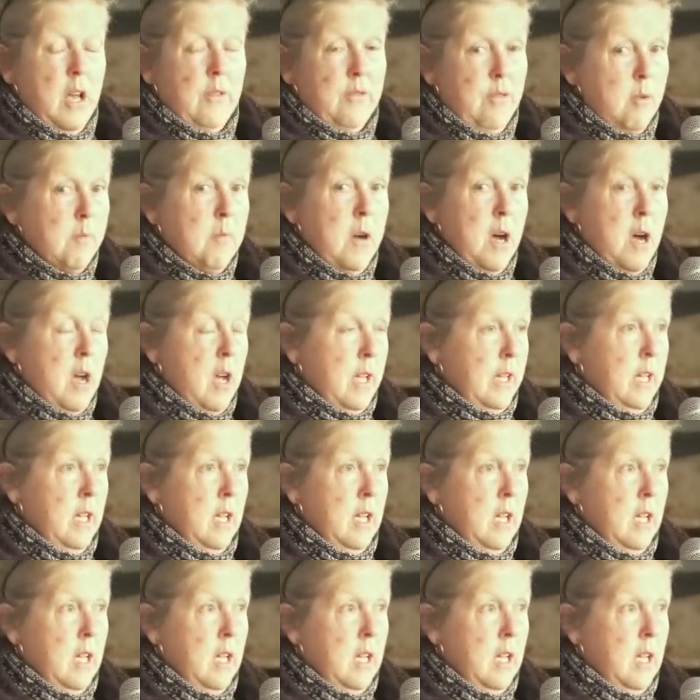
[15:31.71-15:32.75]
for my
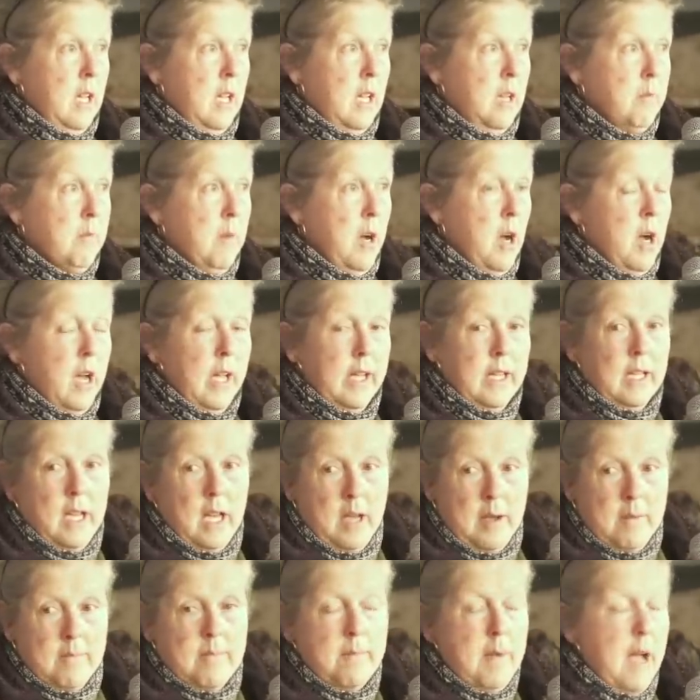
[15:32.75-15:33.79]

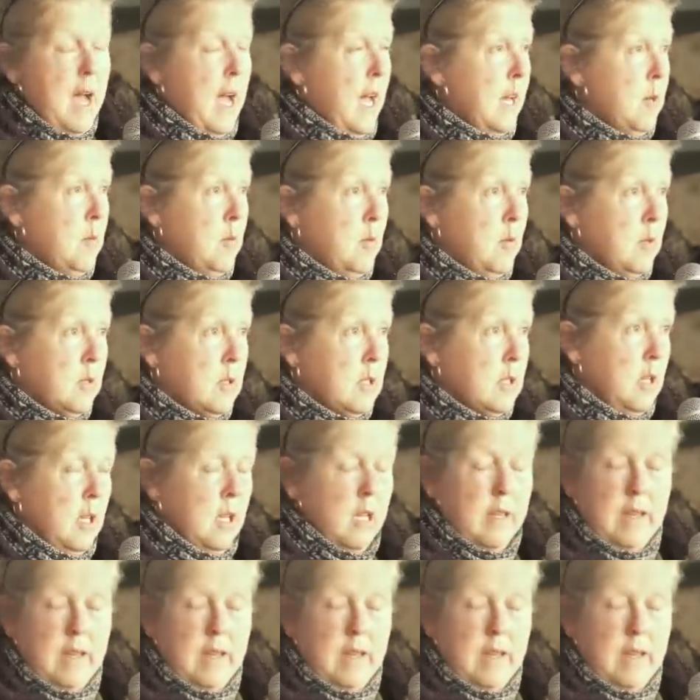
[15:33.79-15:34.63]
animals.